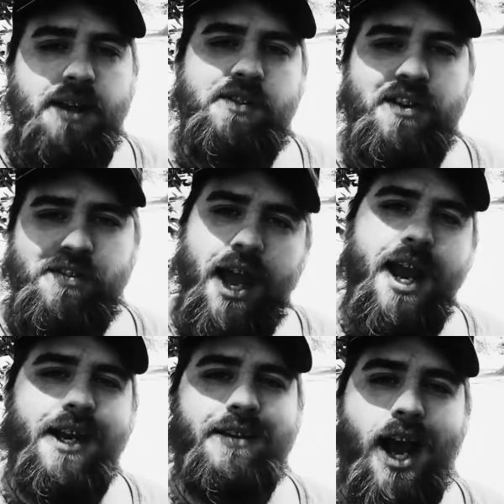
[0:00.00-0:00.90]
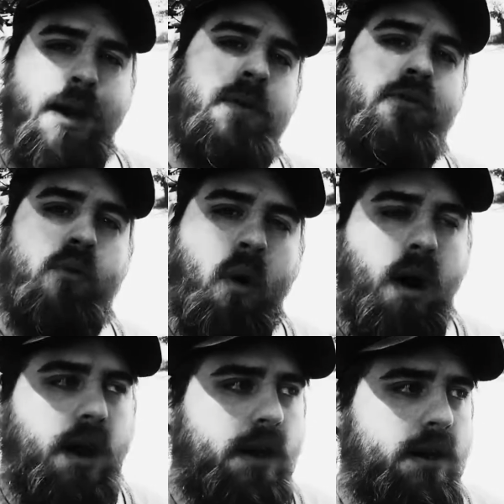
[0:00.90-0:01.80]
is to say, in a time of
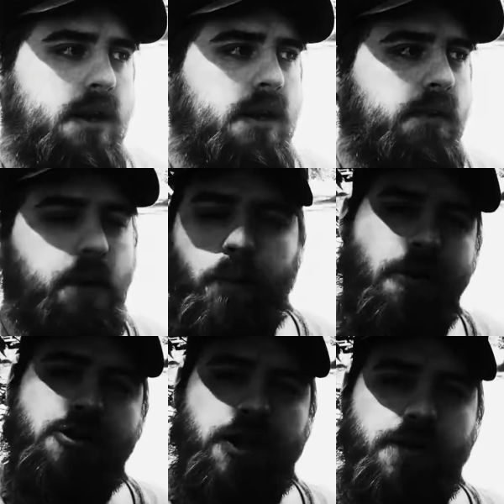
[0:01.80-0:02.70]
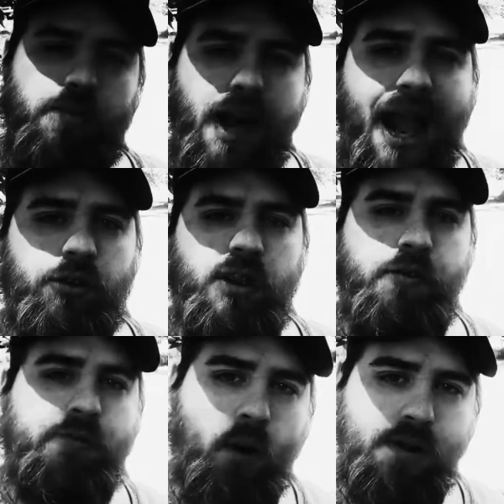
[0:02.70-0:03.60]
war, the Persians would actually
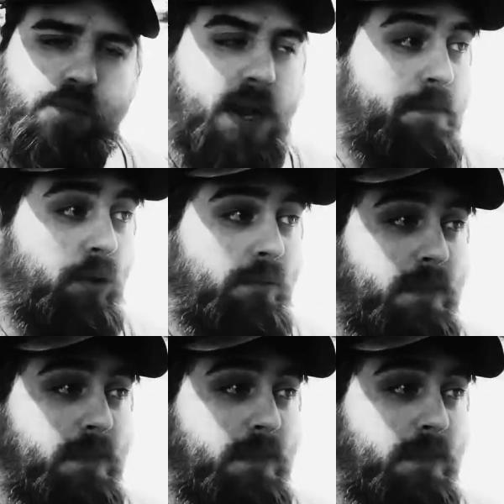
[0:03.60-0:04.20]
force people,